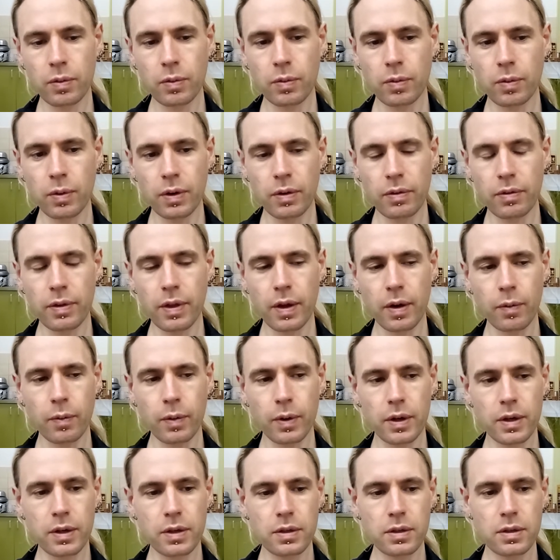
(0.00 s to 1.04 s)
whatever that
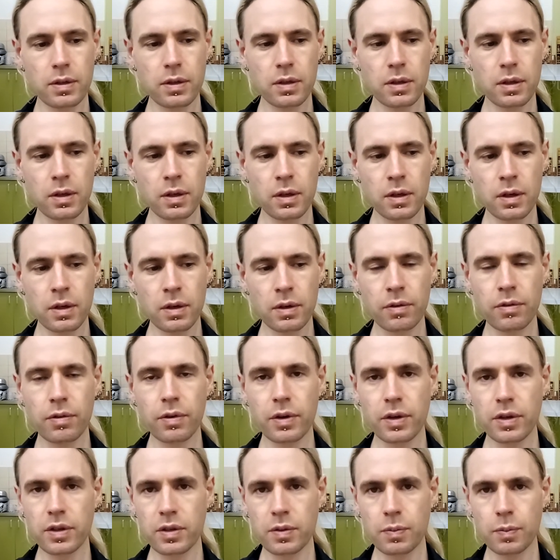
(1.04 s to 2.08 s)
word is,
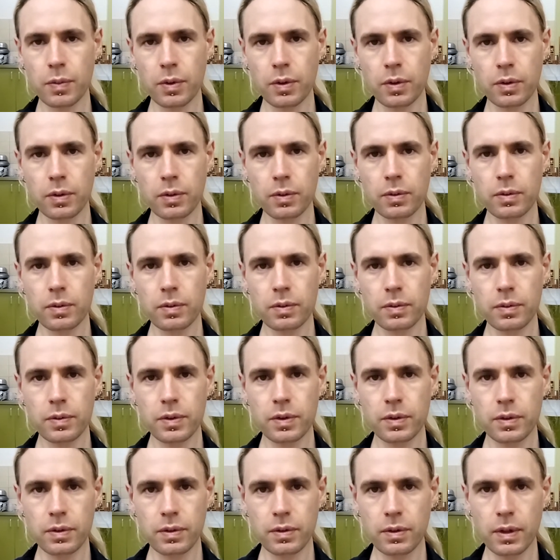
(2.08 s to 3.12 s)
very small
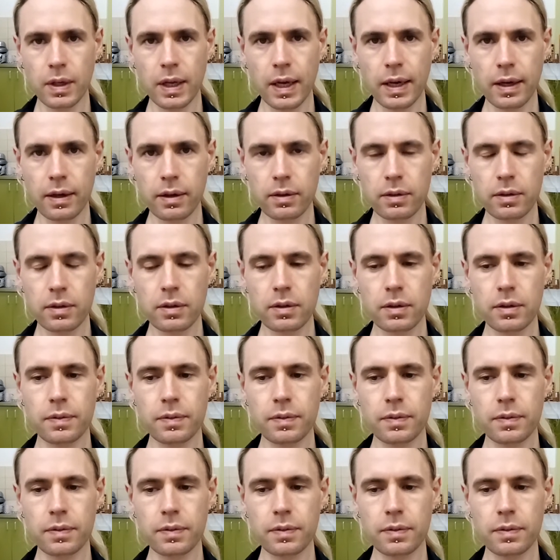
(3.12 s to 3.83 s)
length,